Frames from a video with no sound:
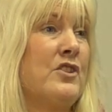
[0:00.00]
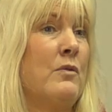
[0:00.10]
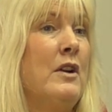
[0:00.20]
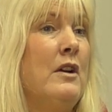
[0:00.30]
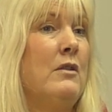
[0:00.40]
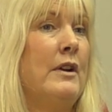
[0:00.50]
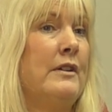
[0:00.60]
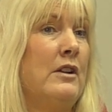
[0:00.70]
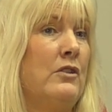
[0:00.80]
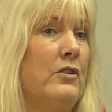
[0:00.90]
So yeah. when
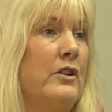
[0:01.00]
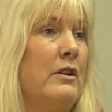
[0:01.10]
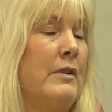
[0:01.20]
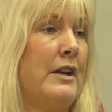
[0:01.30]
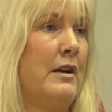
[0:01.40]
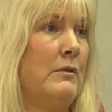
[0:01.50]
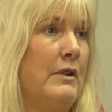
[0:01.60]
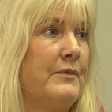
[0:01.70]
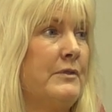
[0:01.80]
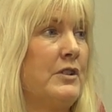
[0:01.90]
I look at, when I'm,
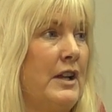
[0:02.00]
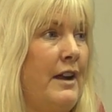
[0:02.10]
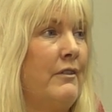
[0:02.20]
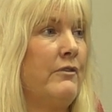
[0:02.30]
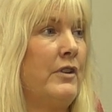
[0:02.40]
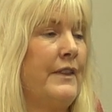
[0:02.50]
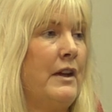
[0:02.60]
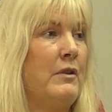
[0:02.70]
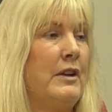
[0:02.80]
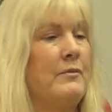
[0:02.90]
to clarify that,
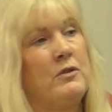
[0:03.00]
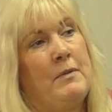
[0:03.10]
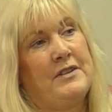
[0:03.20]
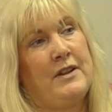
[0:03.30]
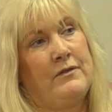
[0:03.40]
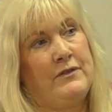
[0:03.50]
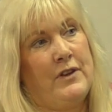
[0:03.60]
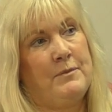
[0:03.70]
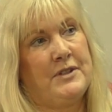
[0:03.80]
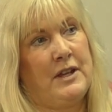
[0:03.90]
when I'm talking about
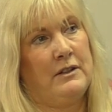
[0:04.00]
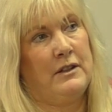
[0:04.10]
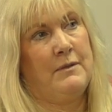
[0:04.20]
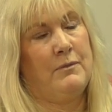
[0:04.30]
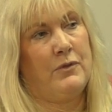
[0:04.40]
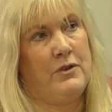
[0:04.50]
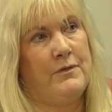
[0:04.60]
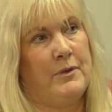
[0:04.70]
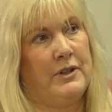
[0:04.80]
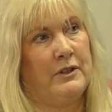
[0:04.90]
seventy-five percent
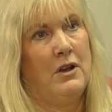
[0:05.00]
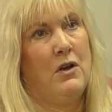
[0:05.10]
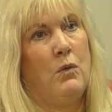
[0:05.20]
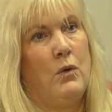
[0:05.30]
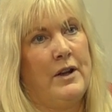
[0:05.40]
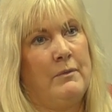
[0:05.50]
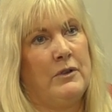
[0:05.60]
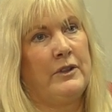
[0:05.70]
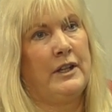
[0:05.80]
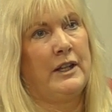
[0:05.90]
improvement, what I'm
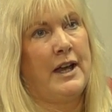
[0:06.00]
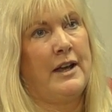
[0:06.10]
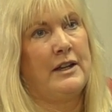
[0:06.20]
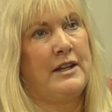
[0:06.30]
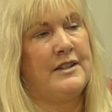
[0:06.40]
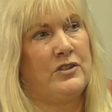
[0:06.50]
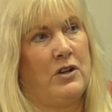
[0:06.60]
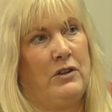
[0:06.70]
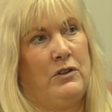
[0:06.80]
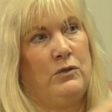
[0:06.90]
looking at is the
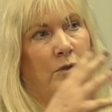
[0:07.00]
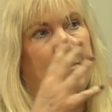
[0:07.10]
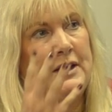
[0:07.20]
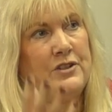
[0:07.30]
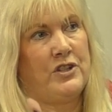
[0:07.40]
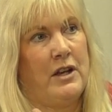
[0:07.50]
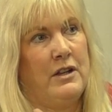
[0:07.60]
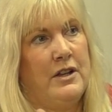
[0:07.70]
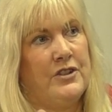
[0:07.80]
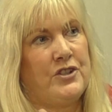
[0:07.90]
whole picture.
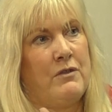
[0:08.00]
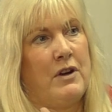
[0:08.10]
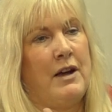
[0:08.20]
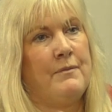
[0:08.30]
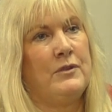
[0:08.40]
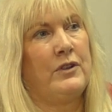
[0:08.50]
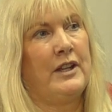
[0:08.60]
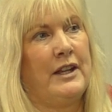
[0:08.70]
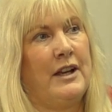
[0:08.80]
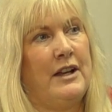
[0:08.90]
So I'm
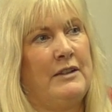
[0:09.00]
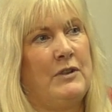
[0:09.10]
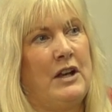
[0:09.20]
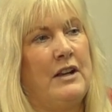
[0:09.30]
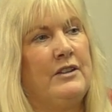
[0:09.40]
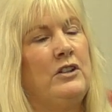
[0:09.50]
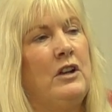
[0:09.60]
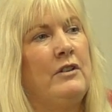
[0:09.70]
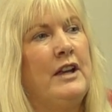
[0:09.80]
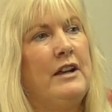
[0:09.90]
looking at, you
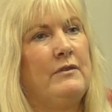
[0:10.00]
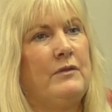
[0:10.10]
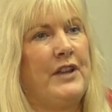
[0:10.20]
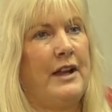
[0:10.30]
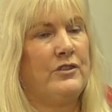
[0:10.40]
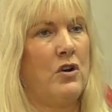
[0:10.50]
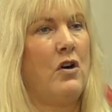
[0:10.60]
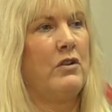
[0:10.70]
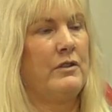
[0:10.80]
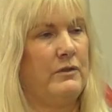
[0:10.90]
know, that dog,